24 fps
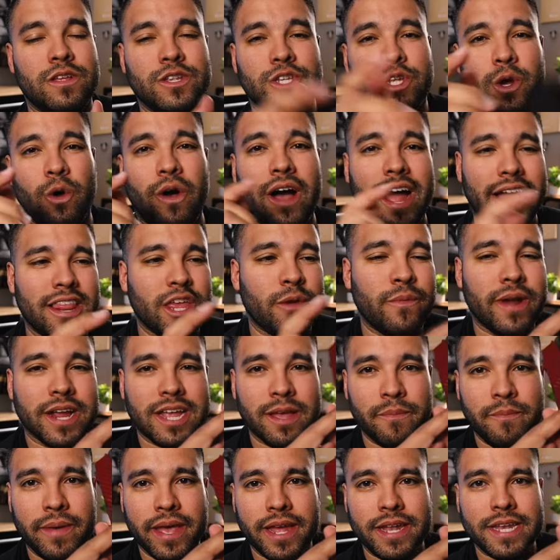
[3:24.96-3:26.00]
So highly
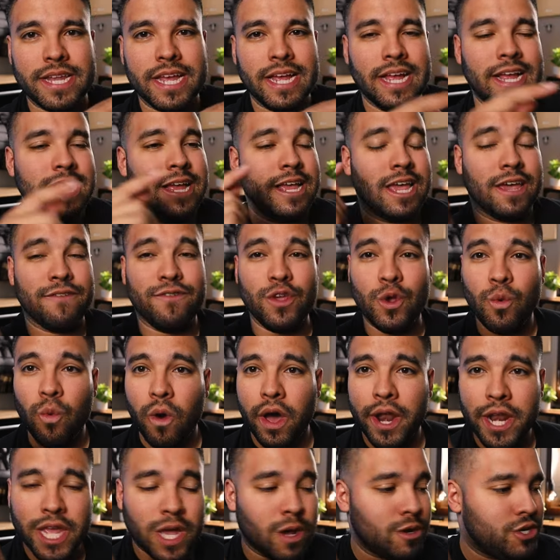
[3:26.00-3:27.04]
recommend. If you
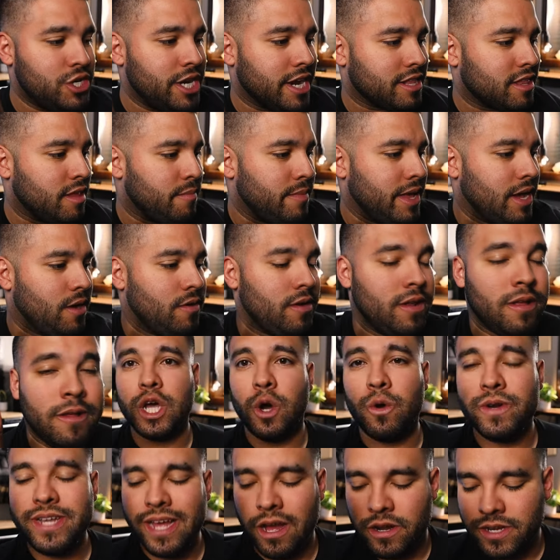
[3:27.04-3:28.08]
want to go check them out,
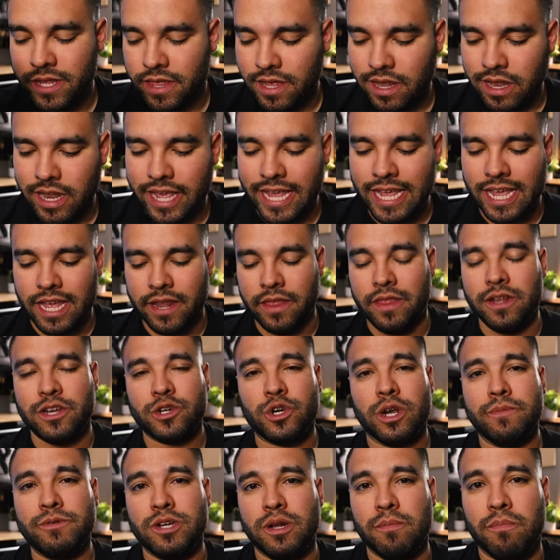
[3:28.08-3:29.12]
go down to the link in the
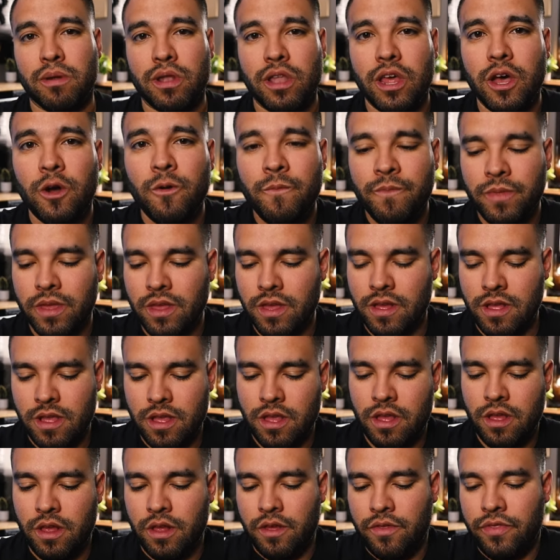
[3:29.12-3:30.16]
description below.
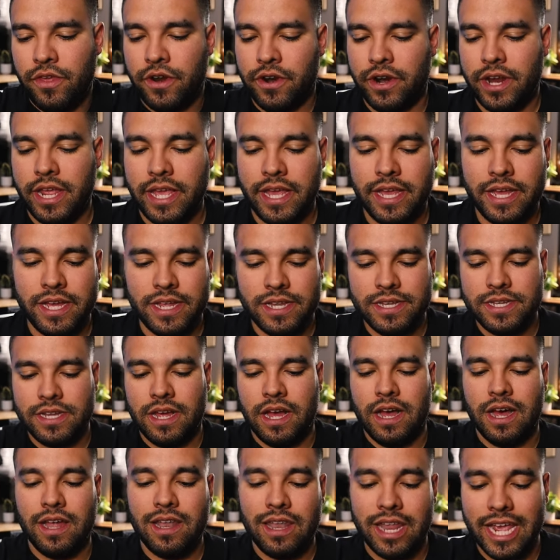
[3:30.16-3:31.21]
There is
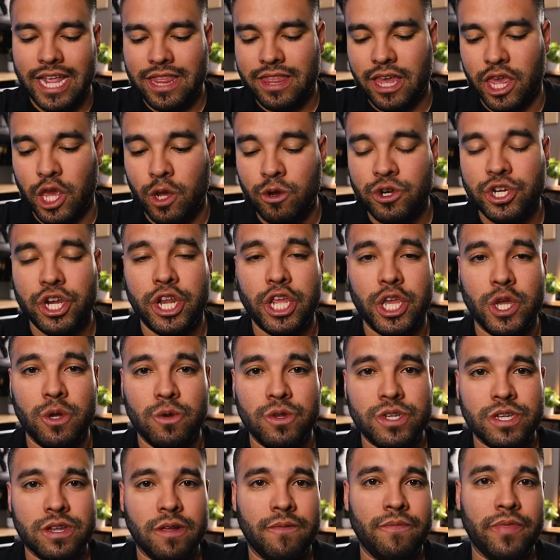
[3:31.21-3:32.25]
a link that you should
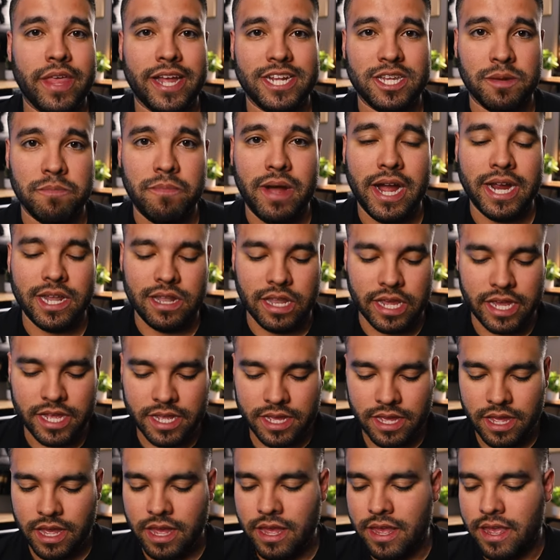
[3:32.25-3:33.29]
use. That's my
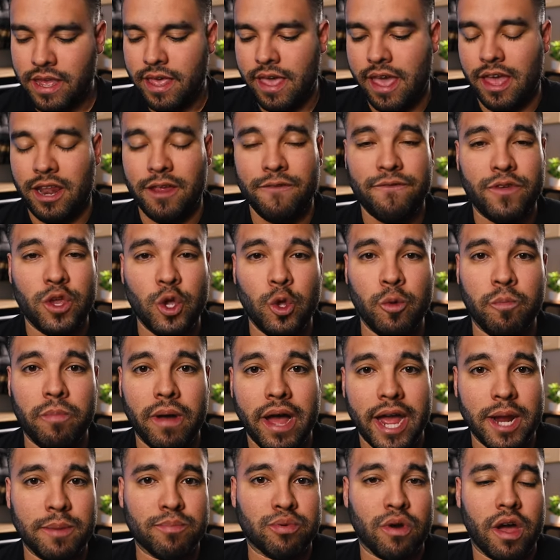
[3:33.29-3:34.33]
link. And if you
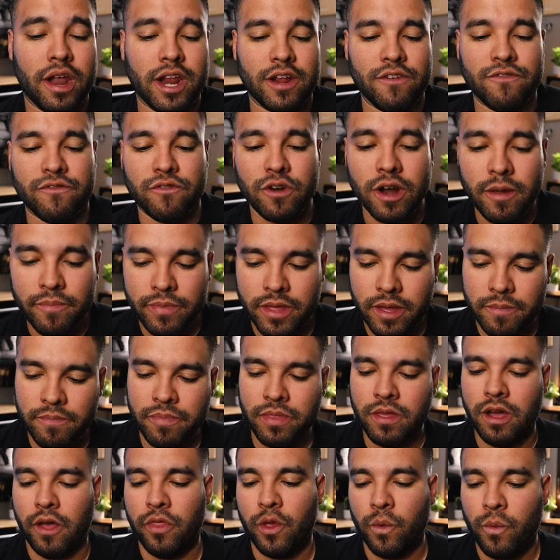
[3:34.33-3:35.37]
buy product from
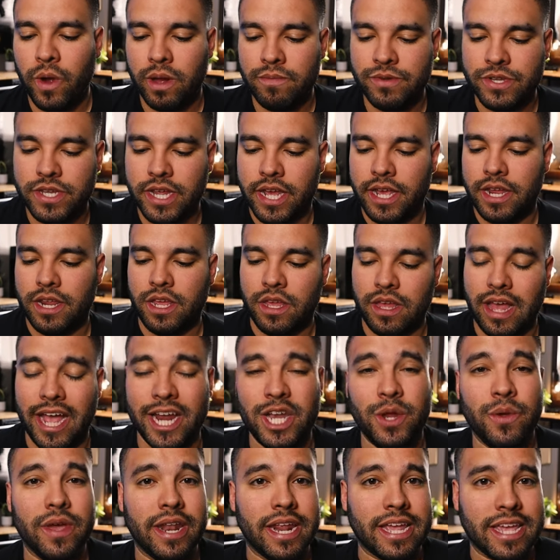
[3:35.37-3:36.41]
them on their website,
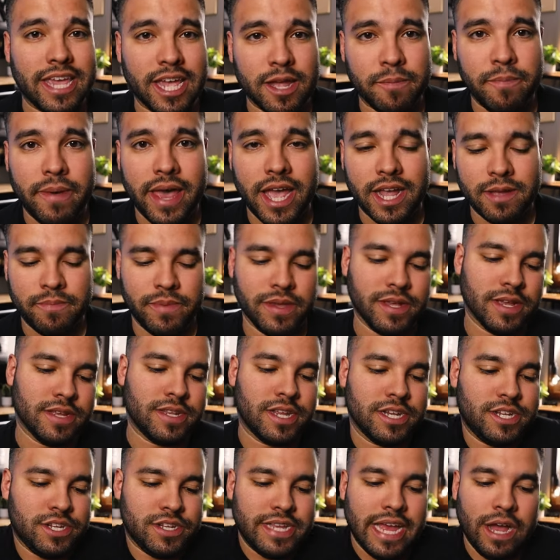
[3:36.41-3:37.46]
I do get a kickback because
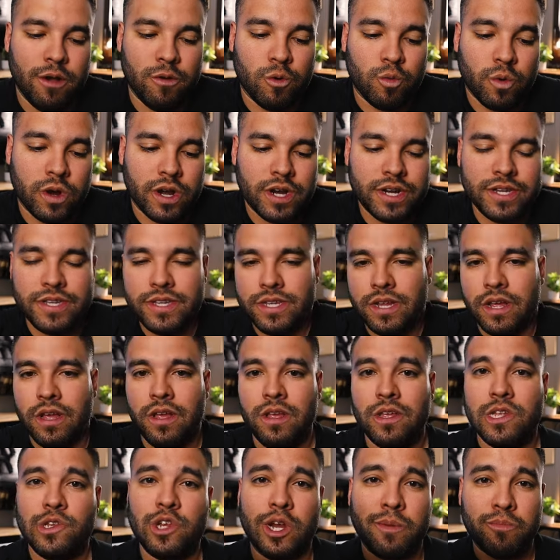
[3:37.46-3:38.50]
that's just how it works.
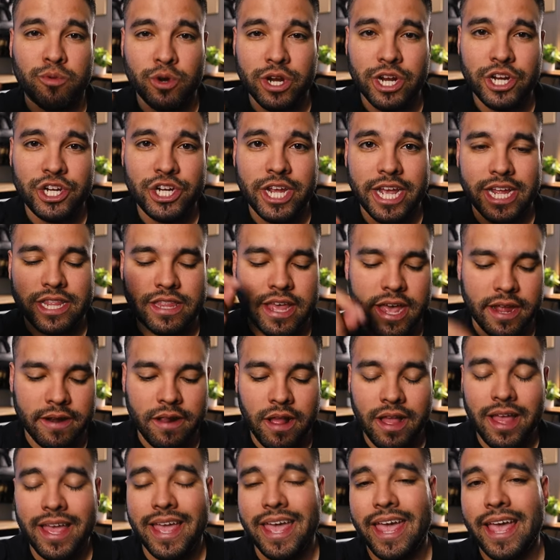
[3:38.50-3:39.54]
So I appreciate
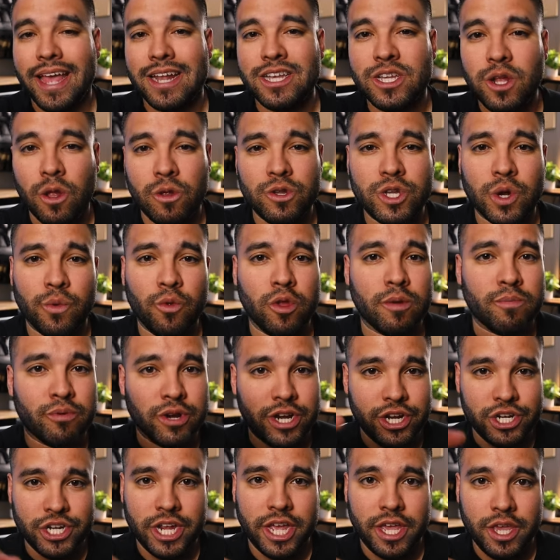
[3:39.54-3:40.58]
that. And Tulster will
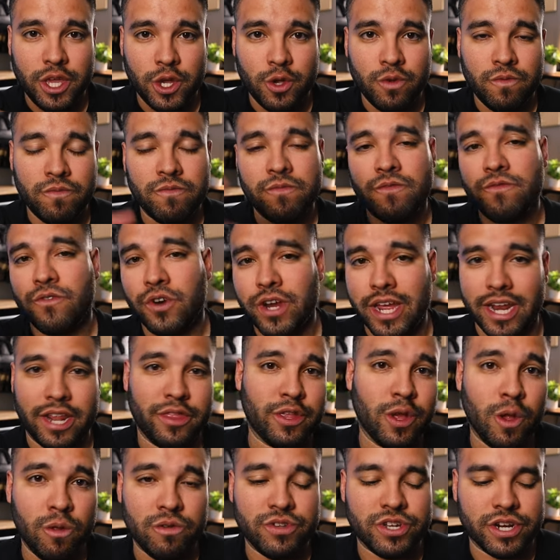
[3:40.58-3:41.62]
appreciate you for
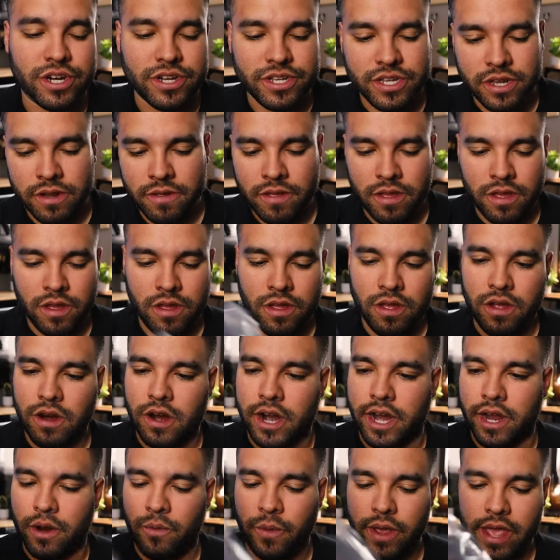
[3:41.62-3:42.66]
getting the holsters.
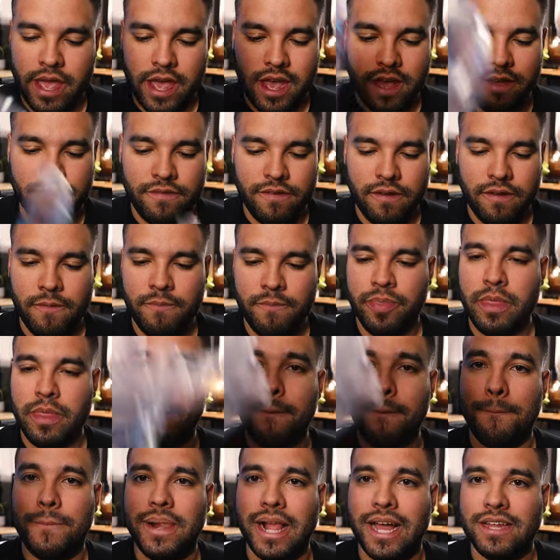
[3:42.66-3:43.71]
All right, we have
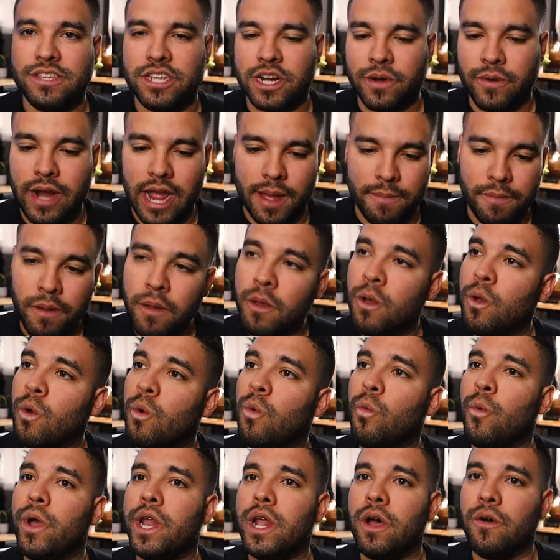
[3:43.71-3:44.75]
plastic wrap.
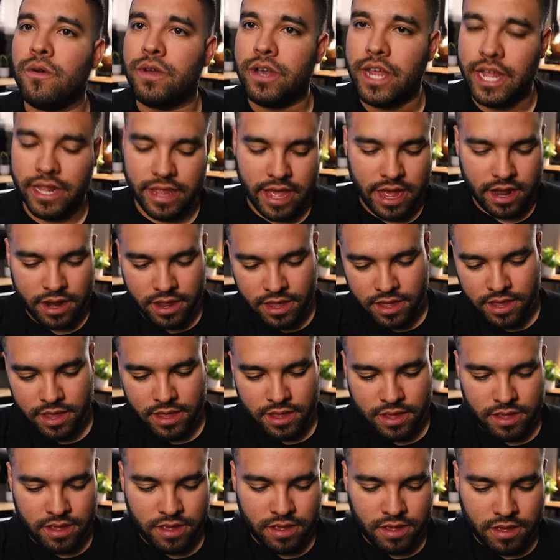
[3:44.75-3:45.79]
We don't need that.
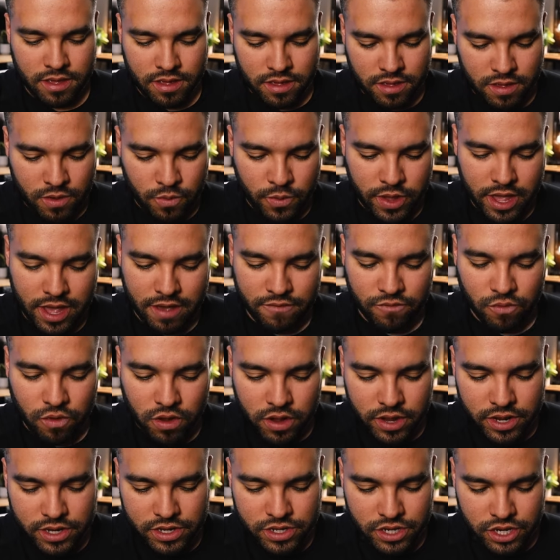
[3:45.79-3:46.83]
We have
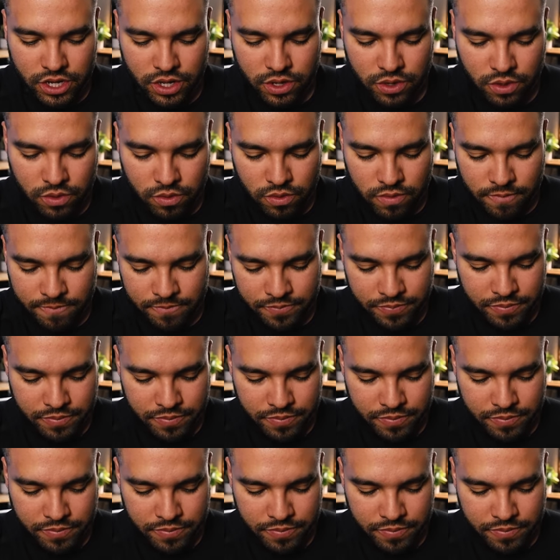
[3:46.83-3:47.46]
one, two,